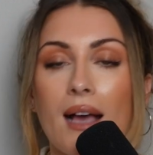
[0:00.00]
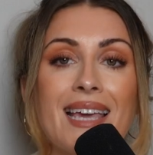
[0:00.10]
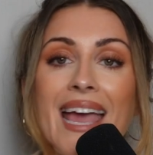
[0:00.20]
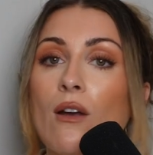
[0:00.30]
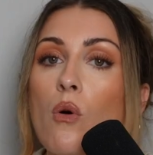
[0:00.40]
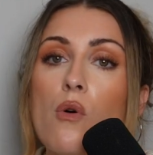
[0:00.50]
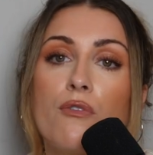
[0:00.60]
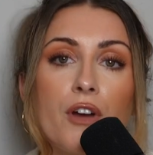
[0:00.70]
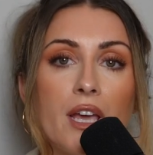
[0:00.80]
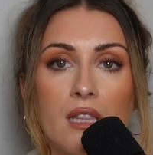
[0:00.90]
Get
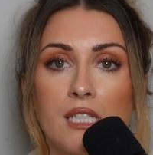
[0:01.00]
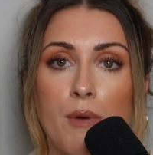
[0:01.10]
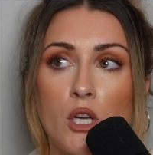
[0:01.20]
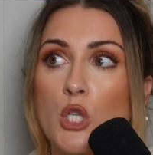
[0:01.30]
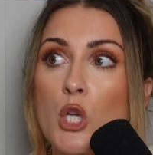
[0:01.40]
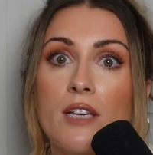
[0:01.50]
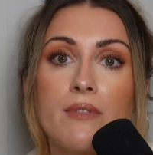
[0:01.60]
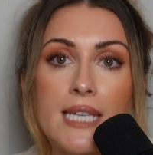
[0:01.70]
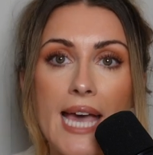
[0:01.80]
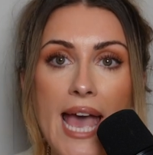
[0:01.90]
over it at this point. You're not even
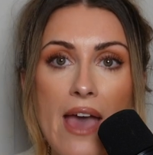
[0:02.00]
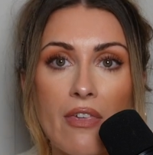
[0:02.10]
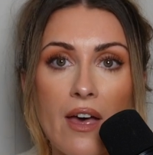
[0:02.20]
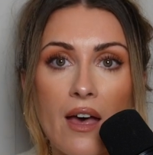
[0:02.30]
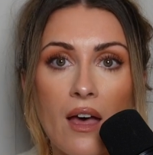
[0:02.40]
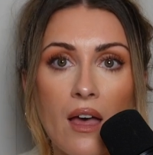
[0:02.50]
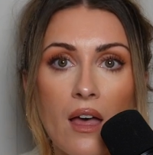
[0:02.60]
together.